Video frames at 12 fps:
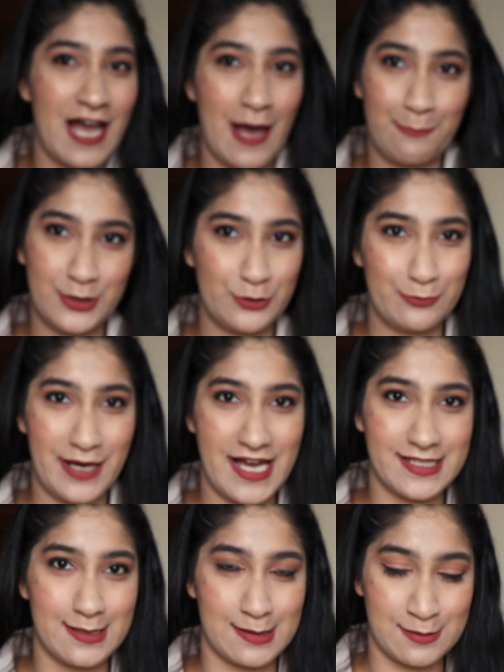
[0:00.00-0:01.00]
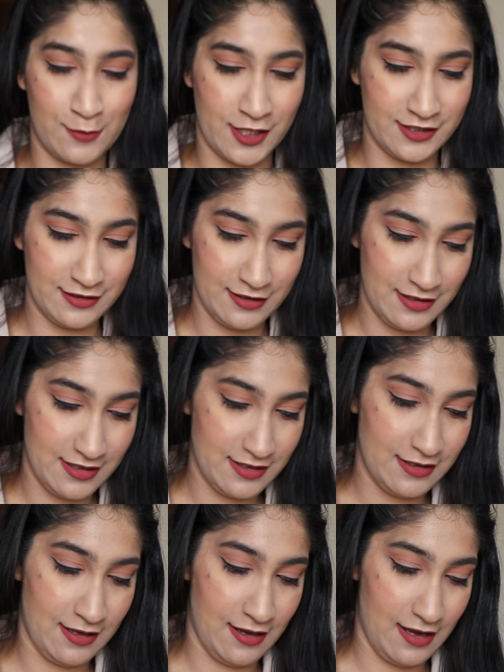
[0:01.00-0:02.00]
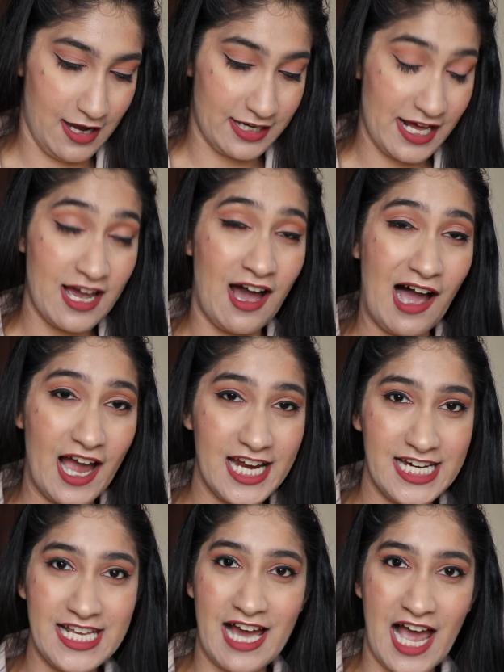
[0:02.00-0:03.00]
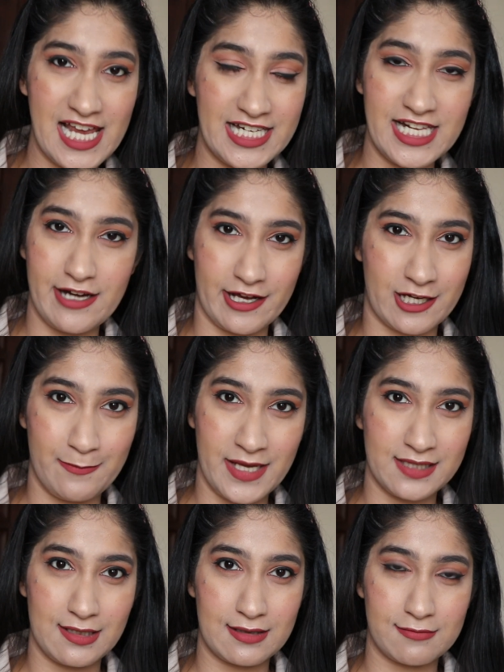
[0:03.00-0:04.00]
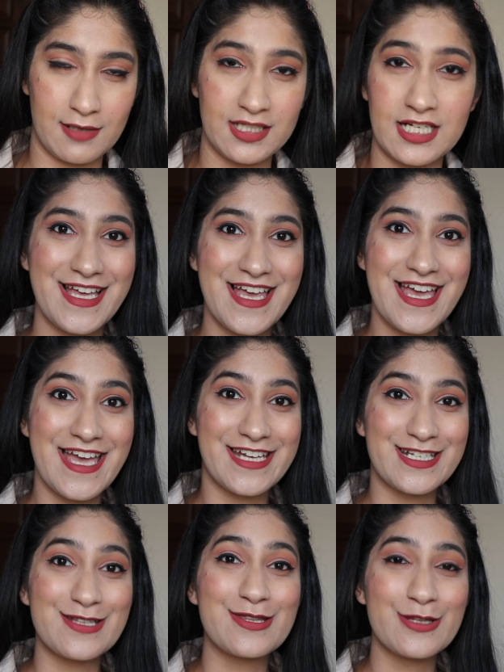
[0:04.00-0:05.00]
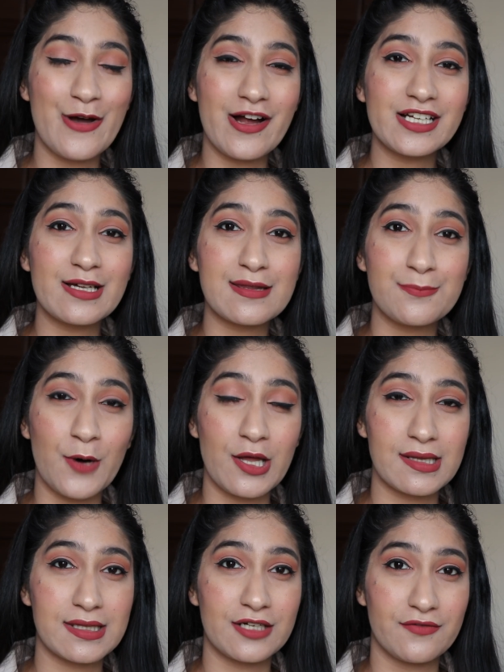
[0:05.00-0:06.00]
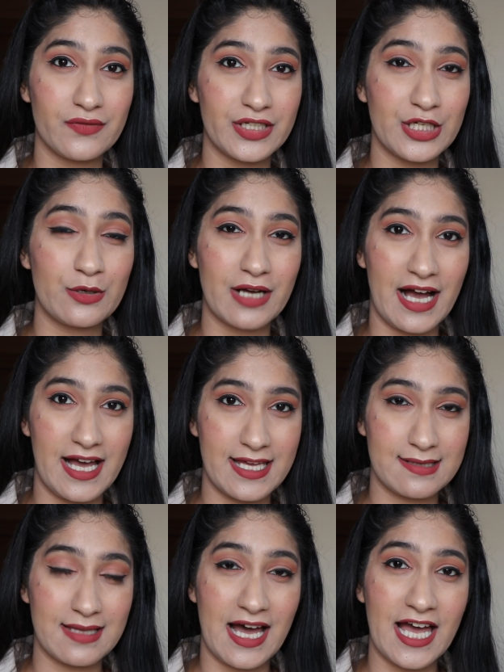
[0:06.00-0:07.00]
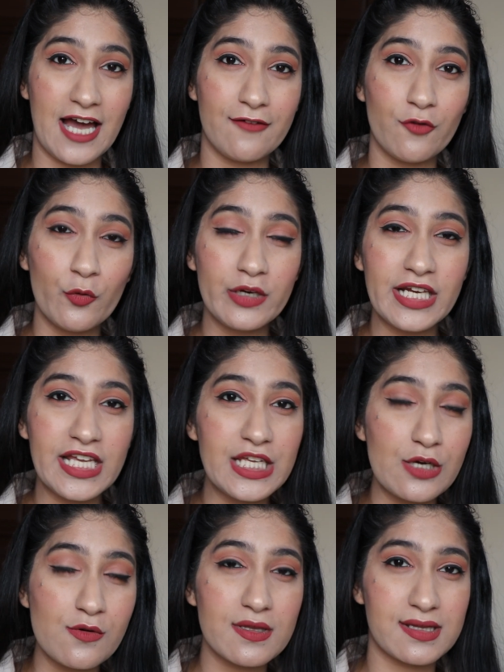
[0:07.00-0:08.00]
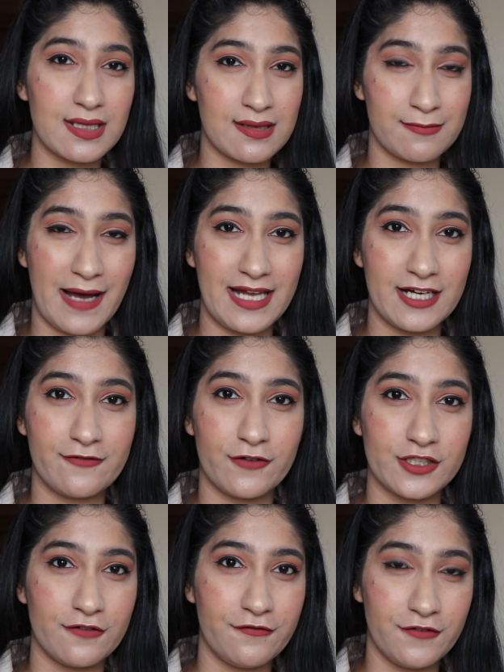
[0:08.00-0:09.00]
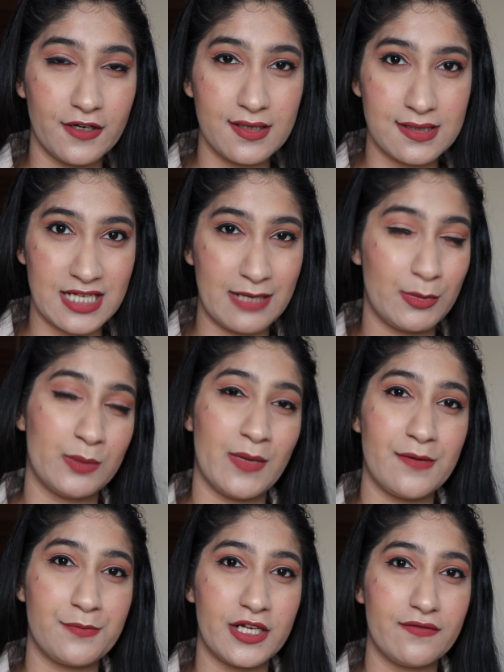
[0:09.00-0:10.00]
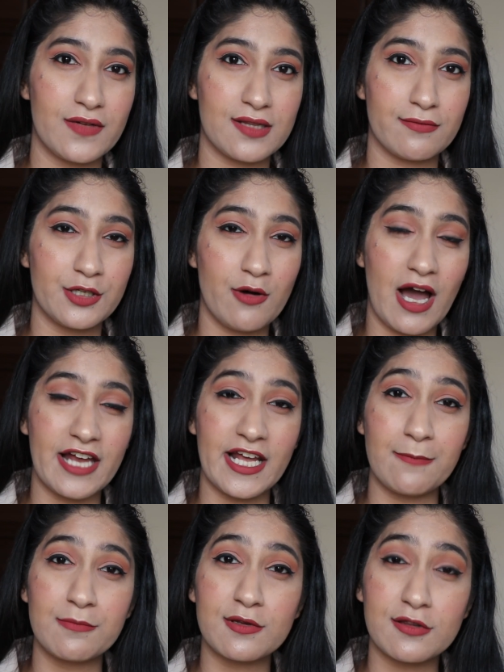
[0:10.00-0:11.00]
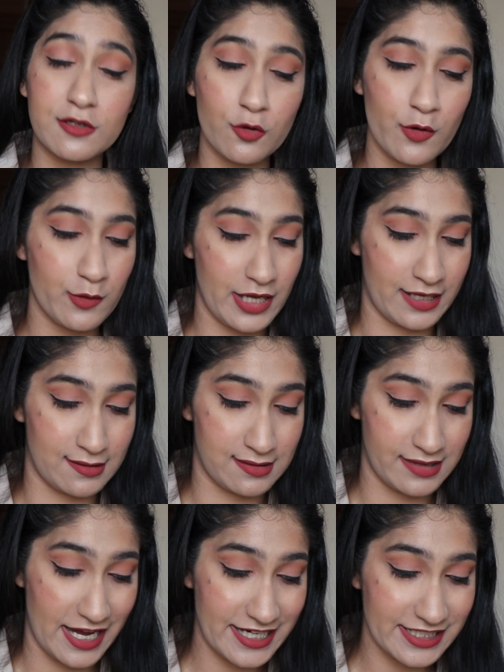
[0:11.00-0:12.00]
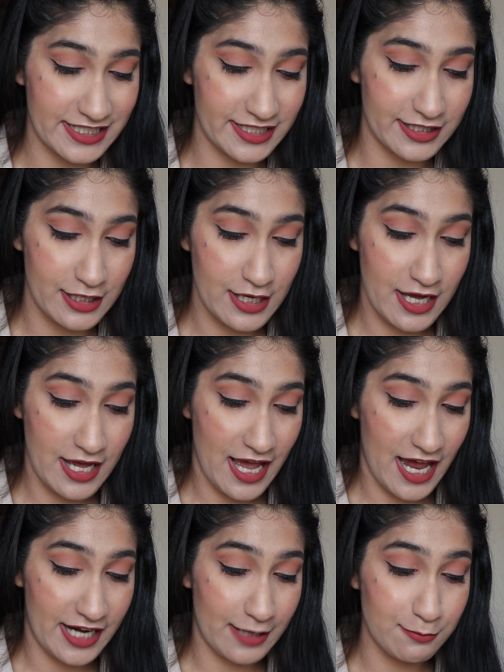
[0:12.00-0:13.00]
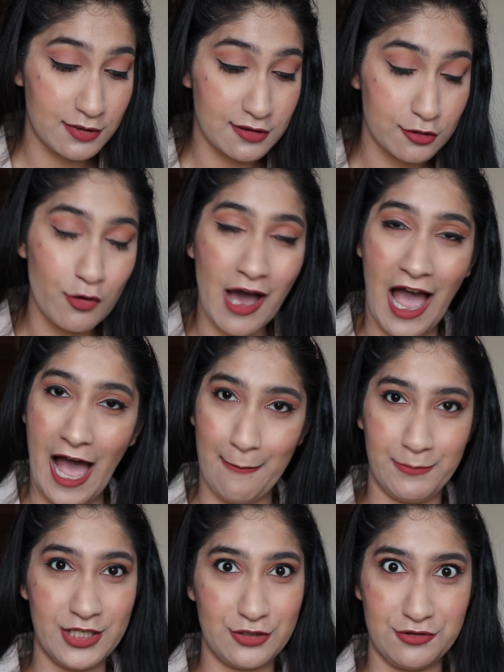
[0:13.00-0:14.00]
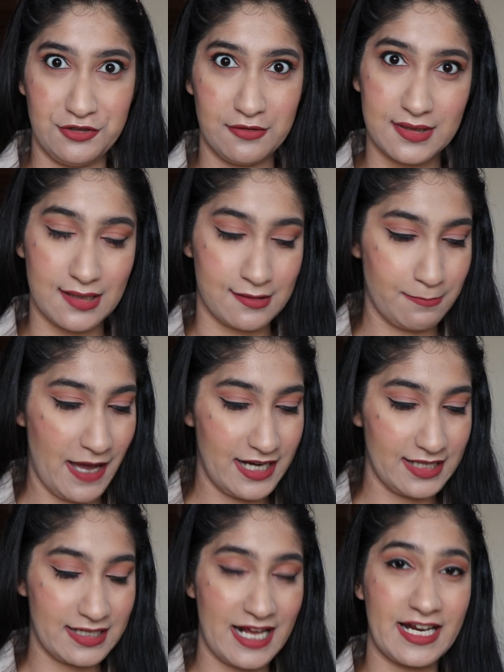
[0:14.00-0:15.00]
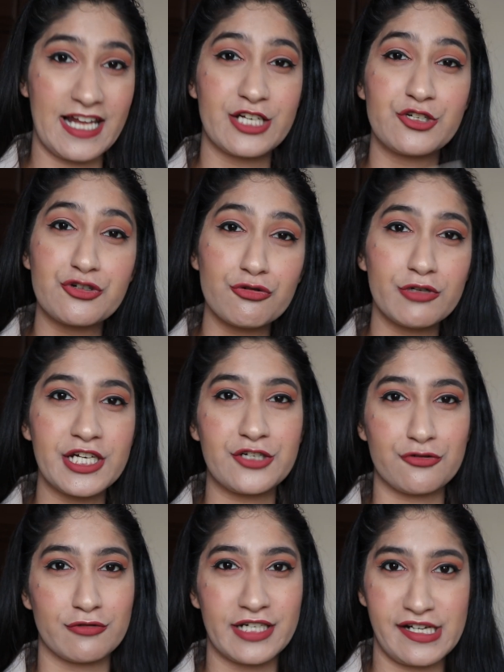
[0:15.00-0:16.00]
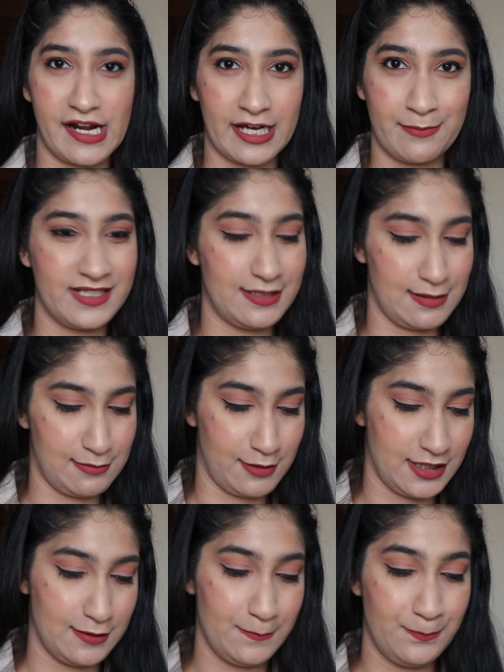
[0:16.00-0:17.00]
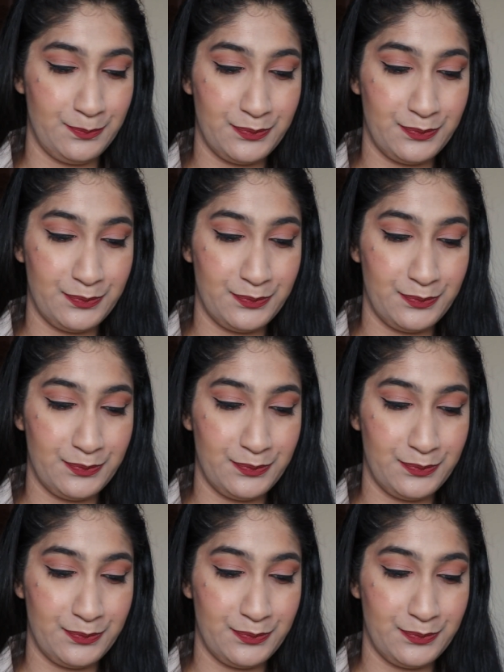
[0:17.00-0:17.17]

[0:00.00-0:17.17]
happy to buy this one. And I highly recommend this one. It is not a sponsored video guys. I have only used this palette for the first time in my previous video and I'm so excited and I'm so happy to use this palette and I truly recommend this one.